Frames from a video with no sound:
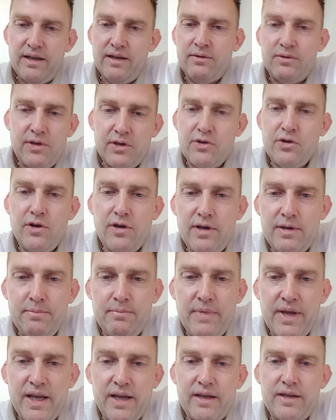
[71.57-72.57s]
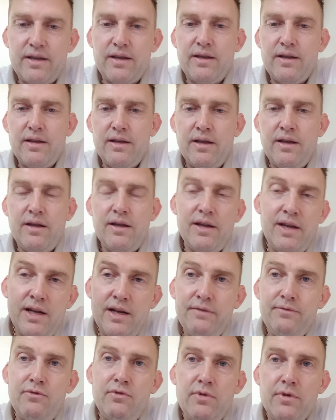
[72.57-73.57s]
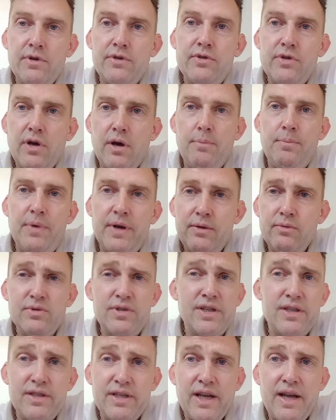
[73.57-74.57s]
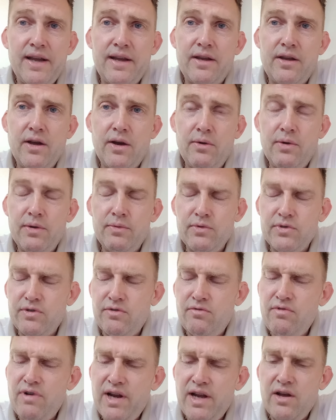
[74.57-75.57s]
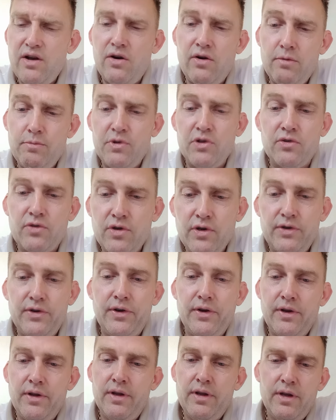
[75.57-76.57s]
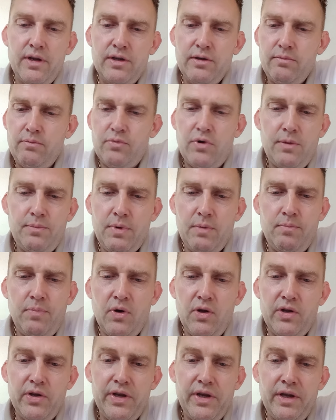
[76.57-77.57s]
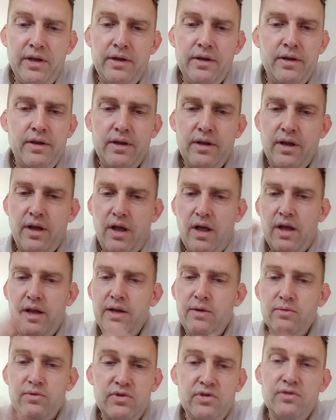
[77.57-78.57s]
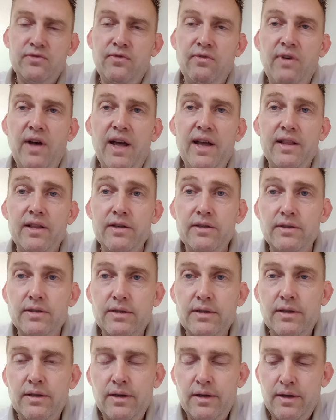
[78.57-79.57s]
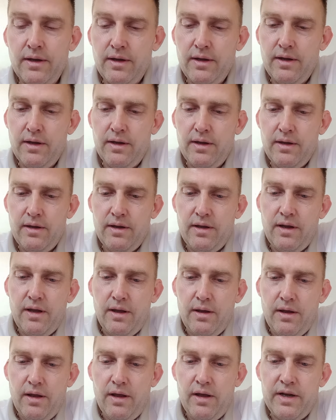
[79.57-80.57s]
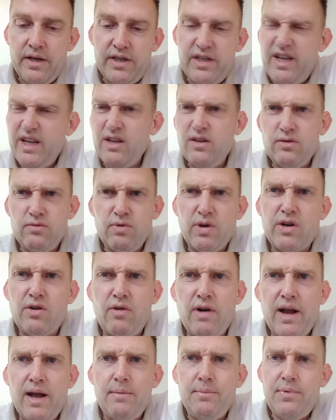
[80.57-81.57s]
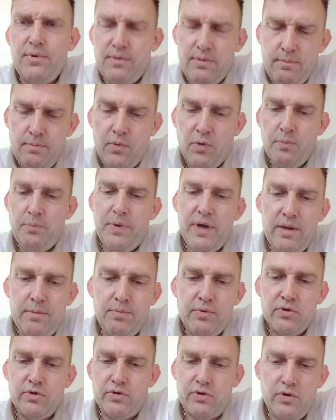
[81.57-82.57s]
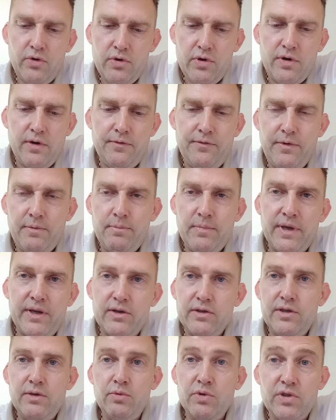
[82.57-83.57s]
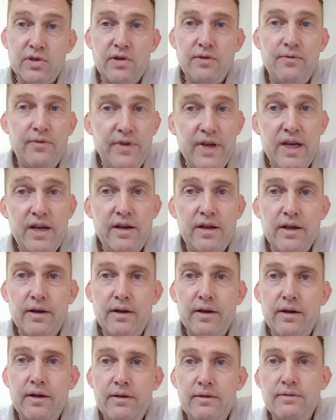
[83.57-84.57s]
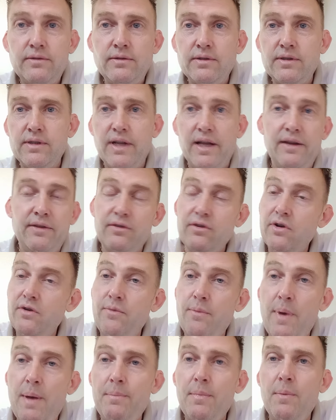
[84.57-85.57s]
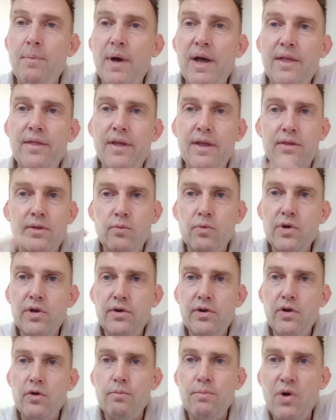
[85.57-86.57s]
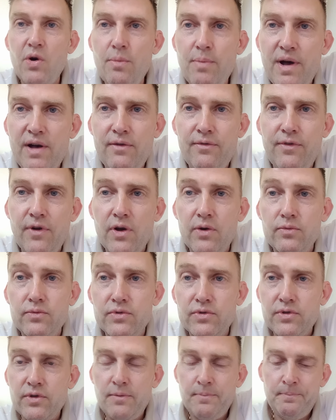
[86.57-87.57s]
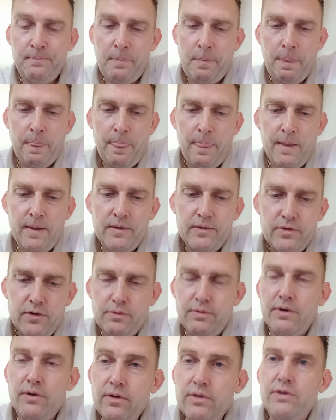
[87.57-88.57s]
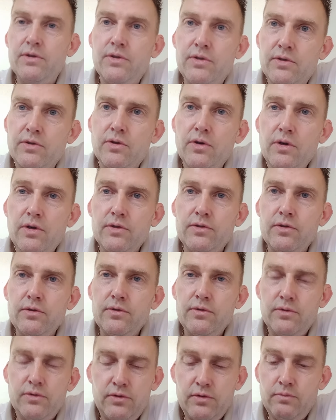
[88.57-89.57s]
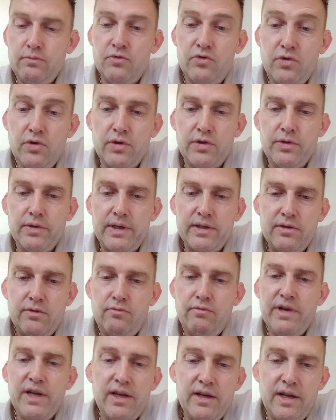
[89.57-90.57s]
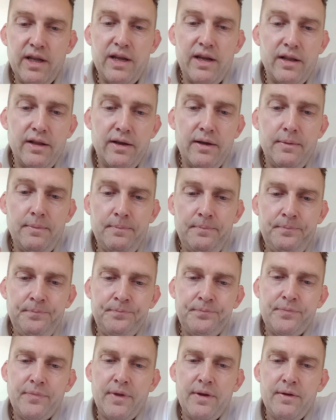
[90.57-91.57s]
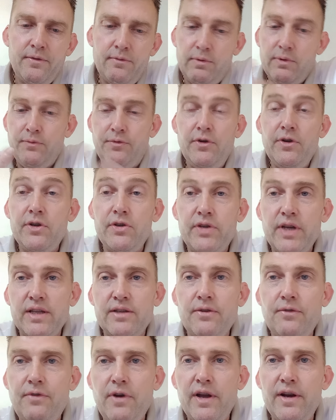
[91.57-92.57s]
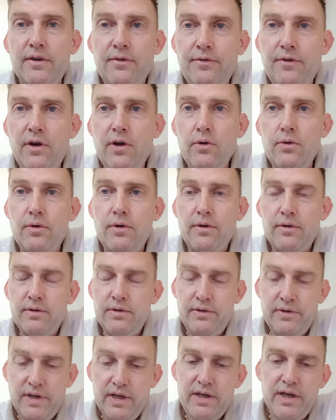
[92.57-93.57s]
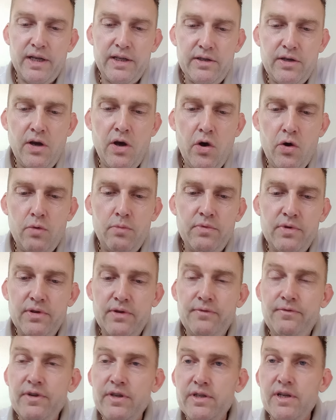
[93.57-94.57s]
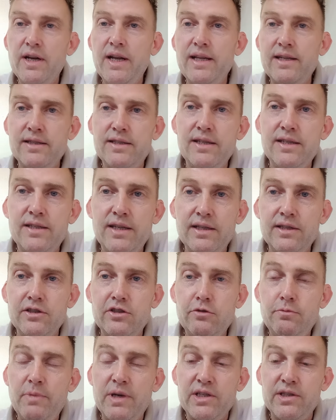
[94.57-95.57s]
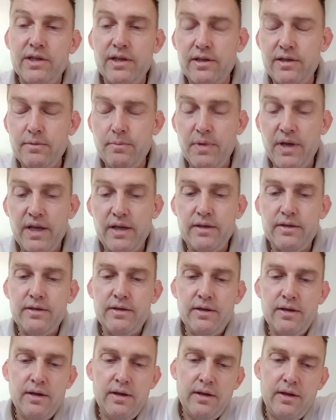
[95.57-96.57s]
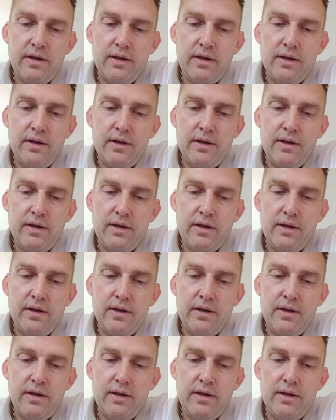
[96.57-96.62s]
I'm going to call him Mick. He lived at the top, and he was a psycho. He was a right horrible cunt, proper bully, and he was just violent. And his deals were crap. But people scored off him because he was convenient. Now, you've got to remember, back then, there weren't no mobile phones. So in order to score some drugs, you had to ring a dealer. Well, first you had to find a phone. And then you had to hope that the vigilantes hadn't smashed it to bits.